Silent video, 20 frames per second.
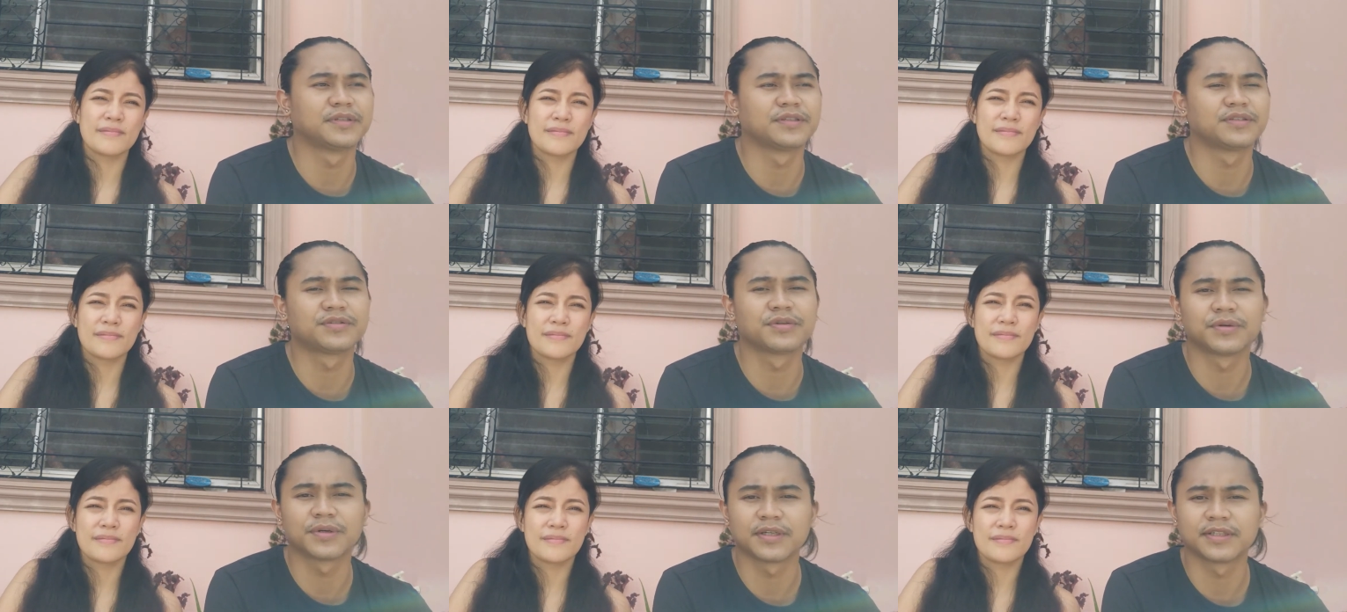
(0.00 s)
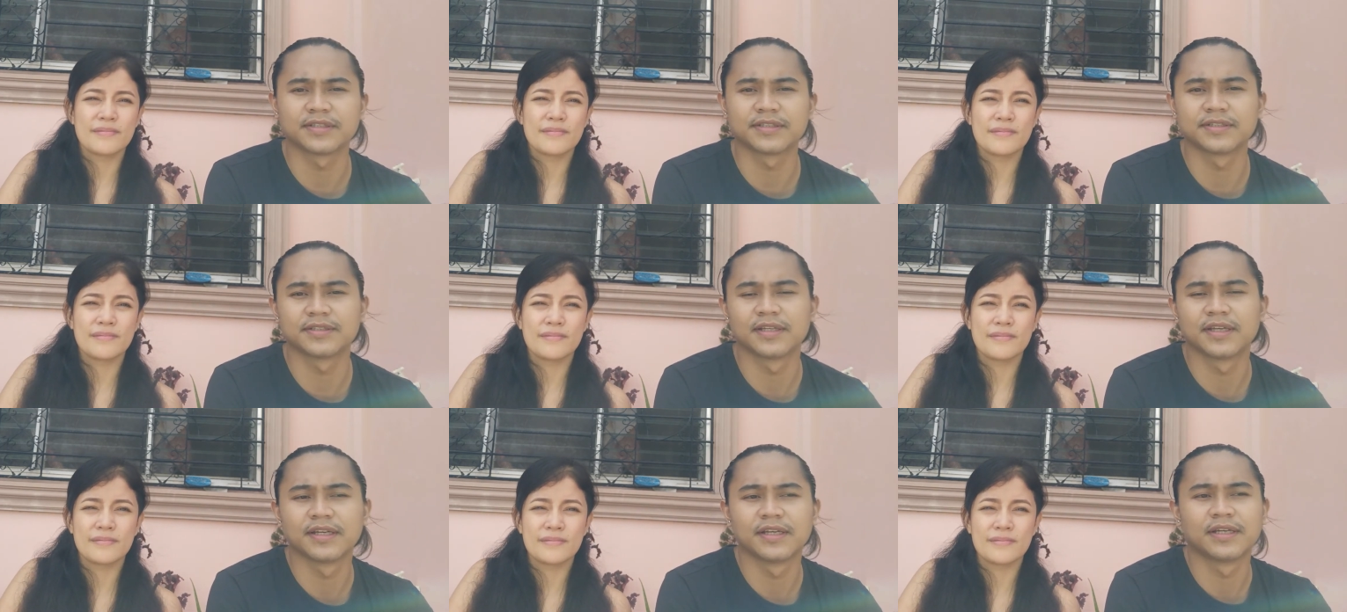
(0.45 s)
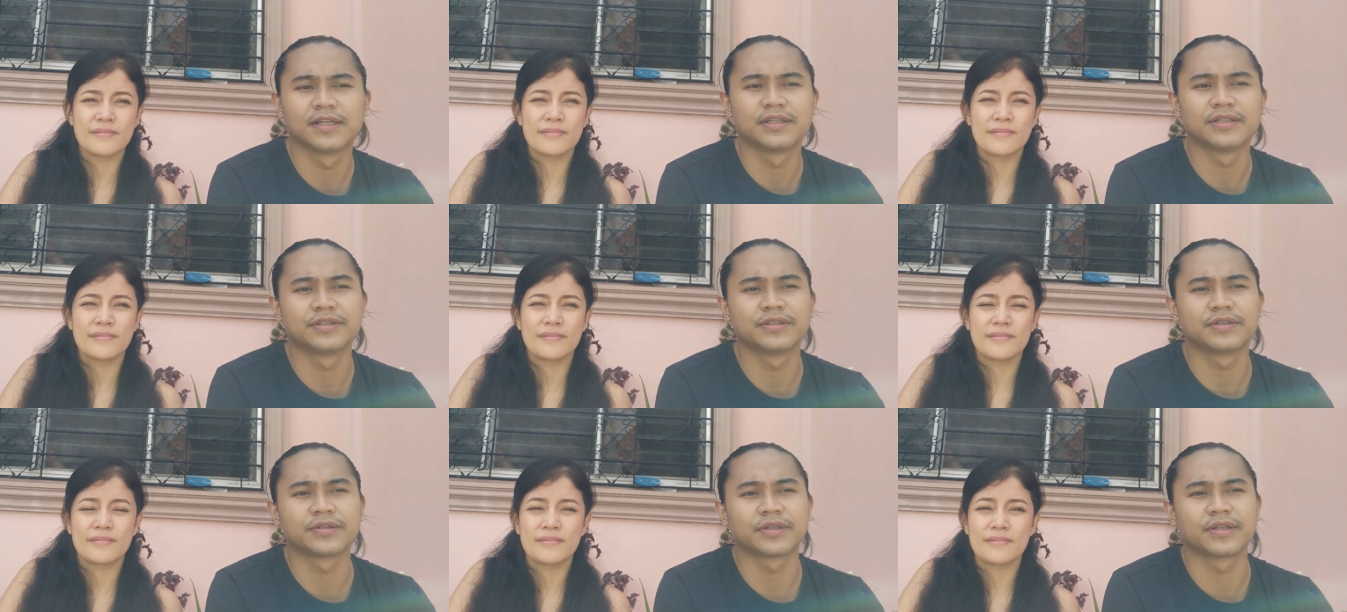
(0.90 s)
Speaker 1: choice
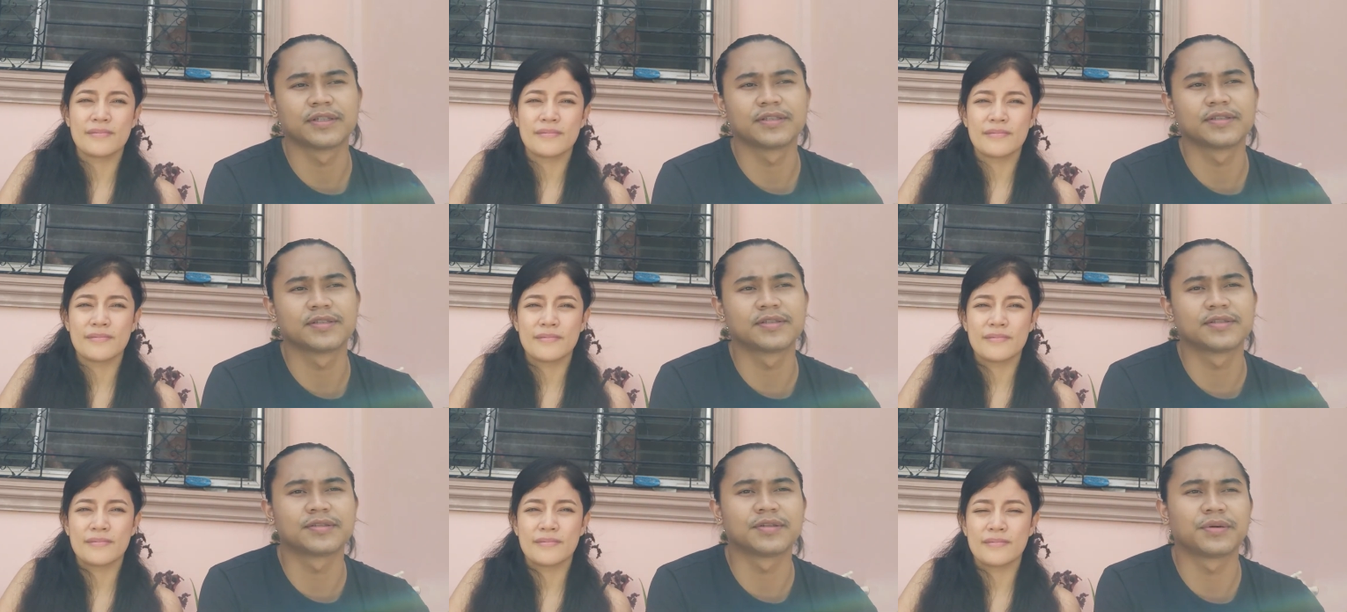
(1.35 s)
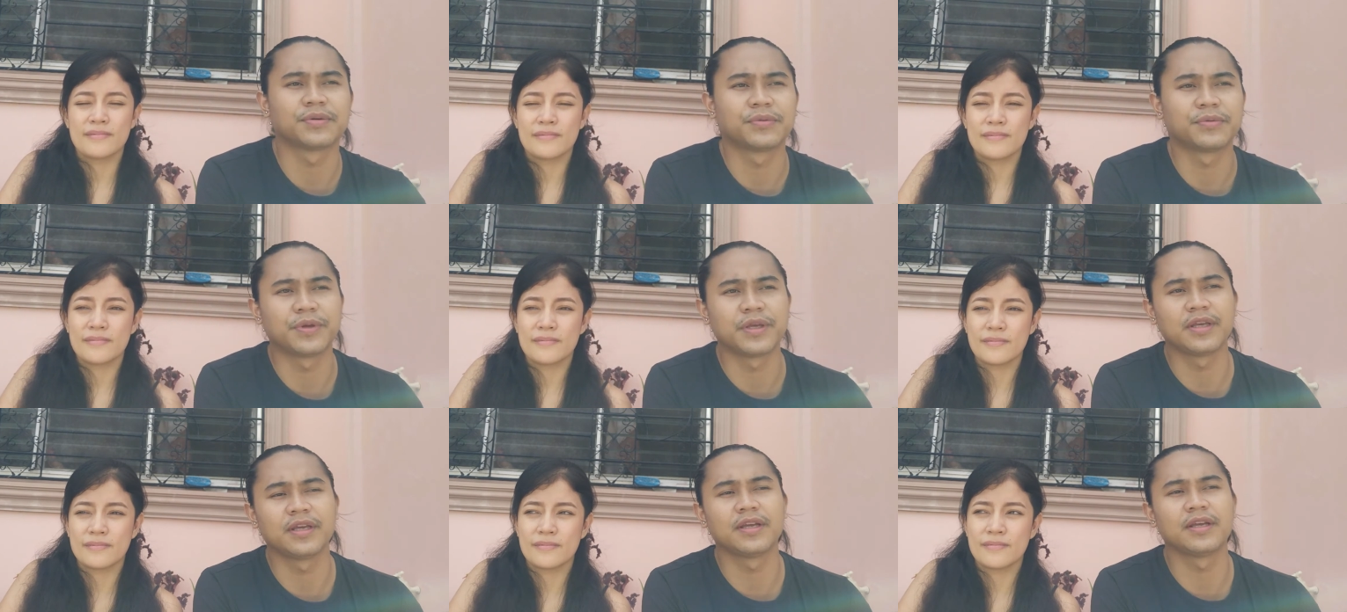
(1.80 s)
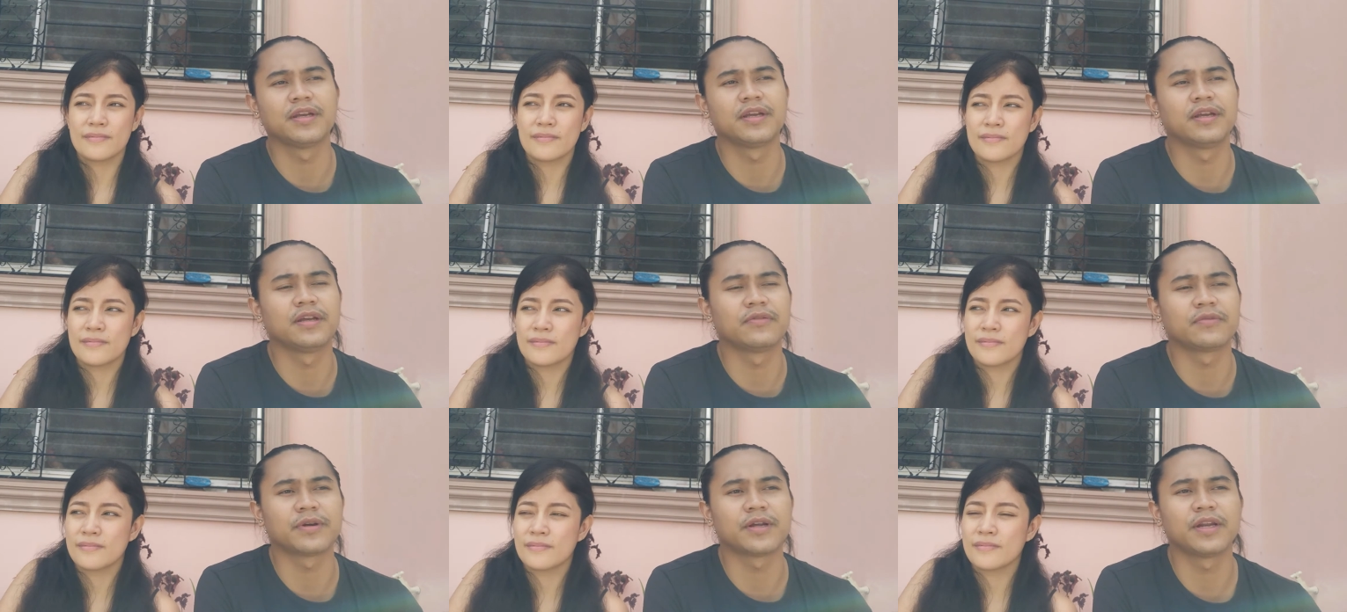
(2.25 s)
because we
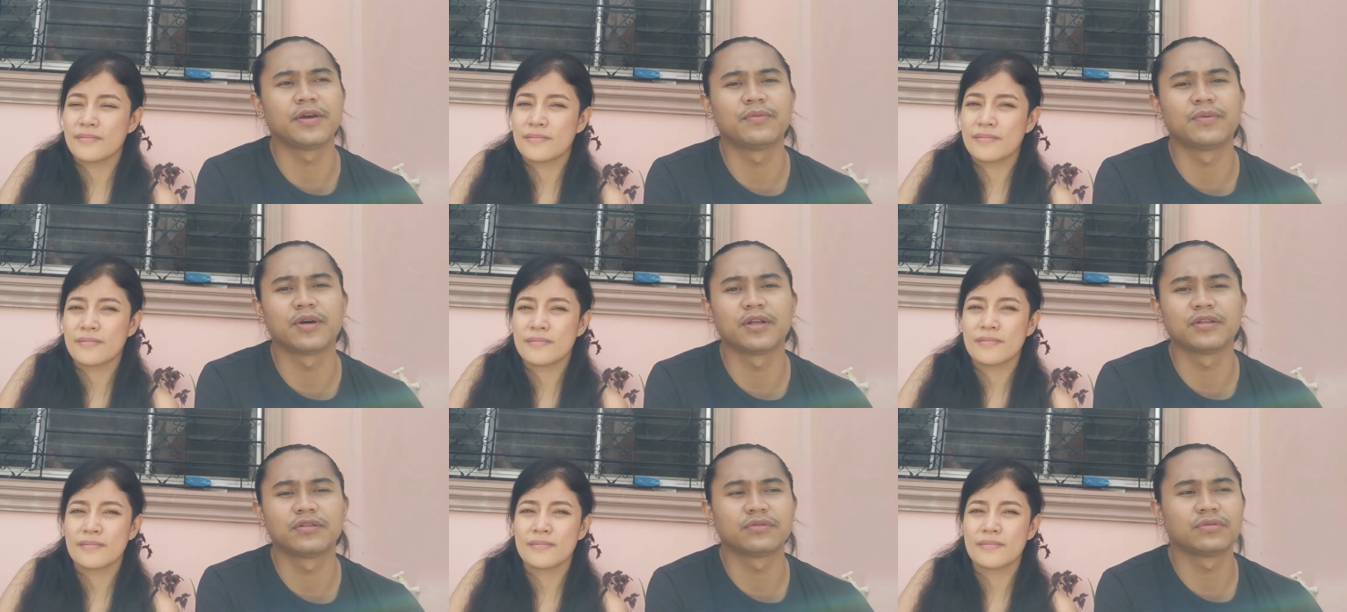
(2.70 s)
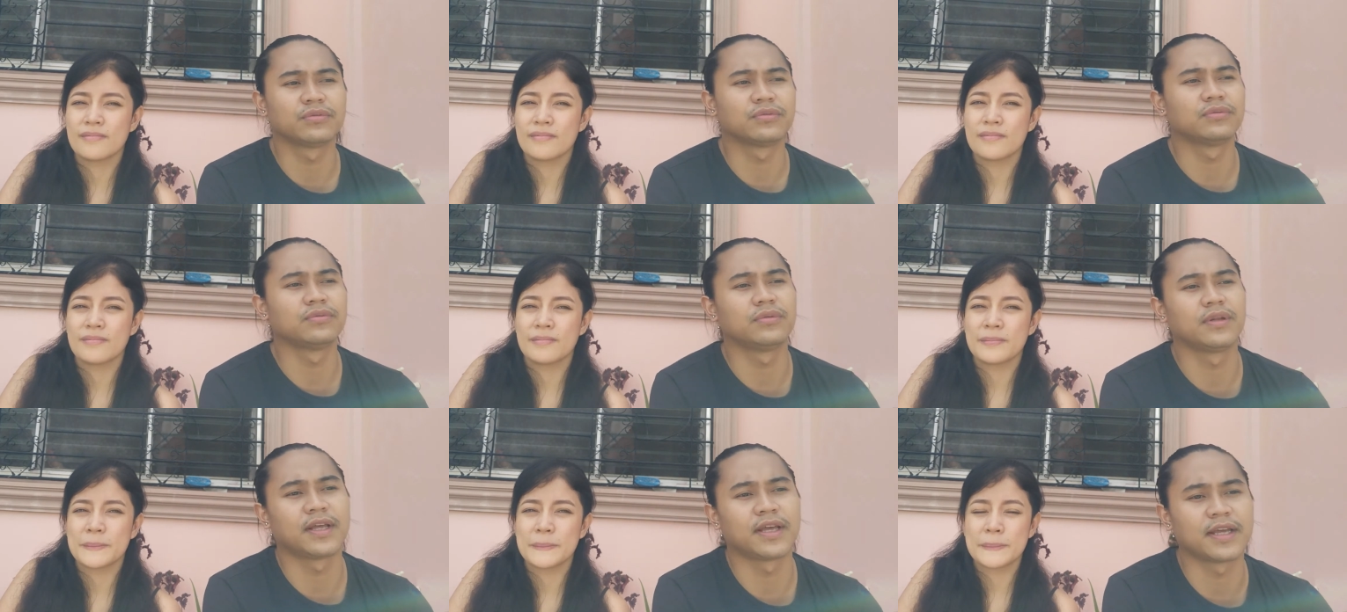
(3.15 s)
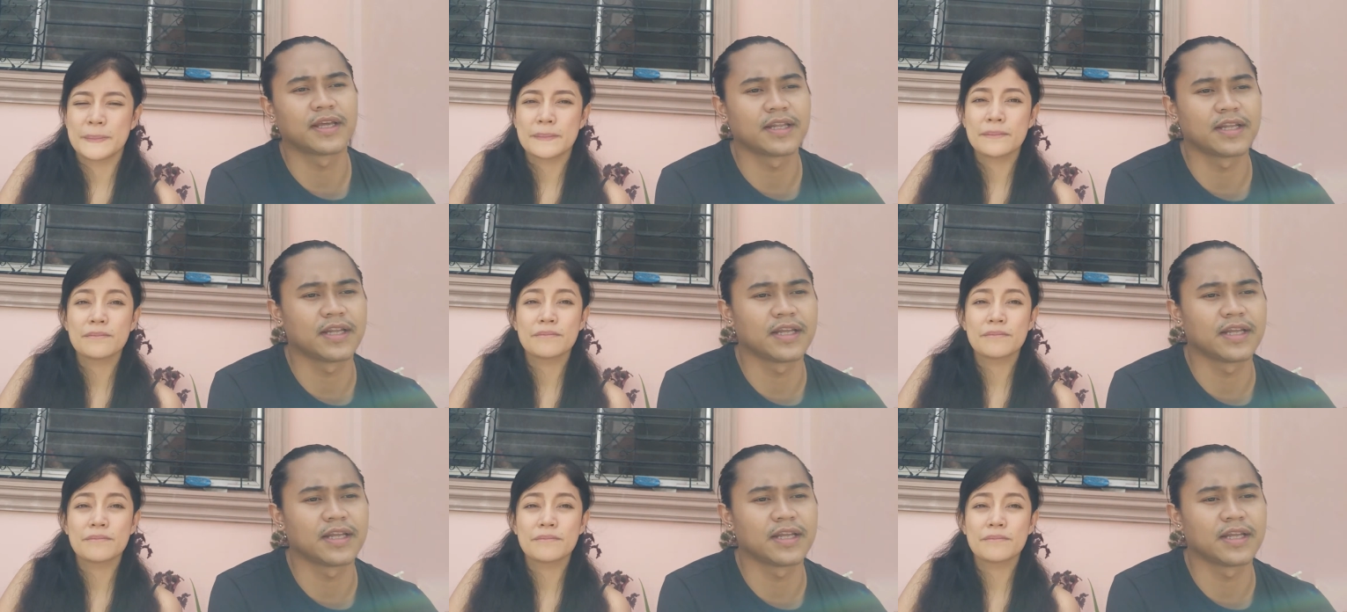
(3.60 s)
really want to like